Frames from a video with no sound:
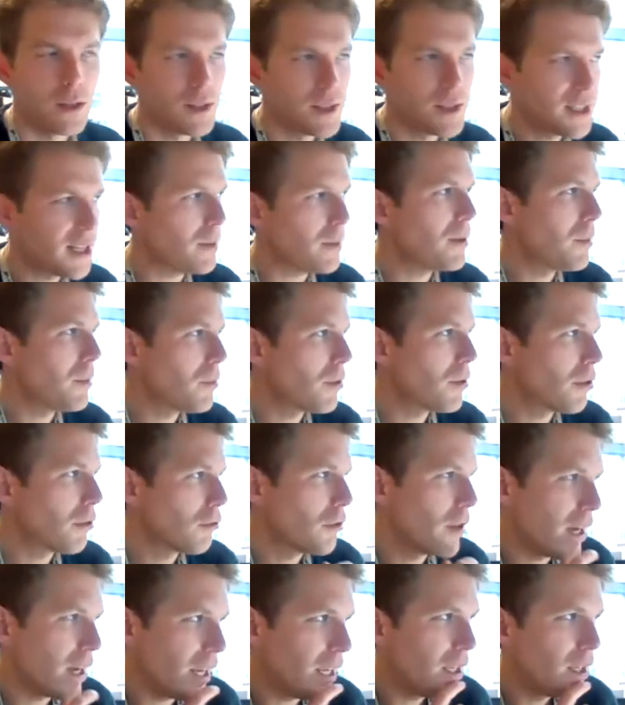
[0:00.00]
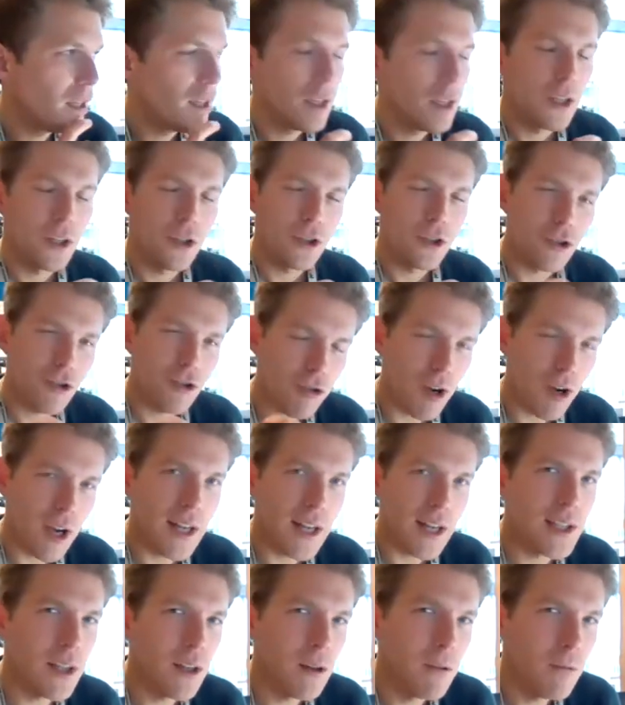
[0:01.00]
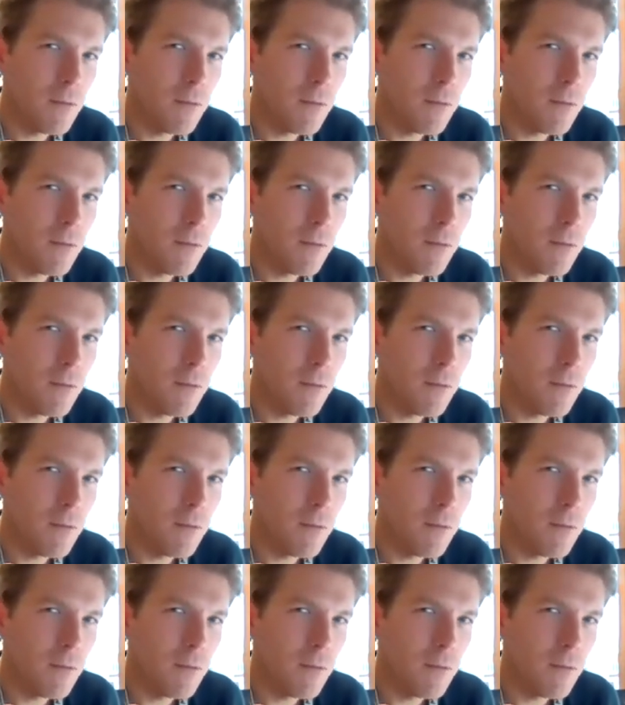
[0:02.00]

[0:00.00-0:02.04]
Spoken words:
Tip number 3, try to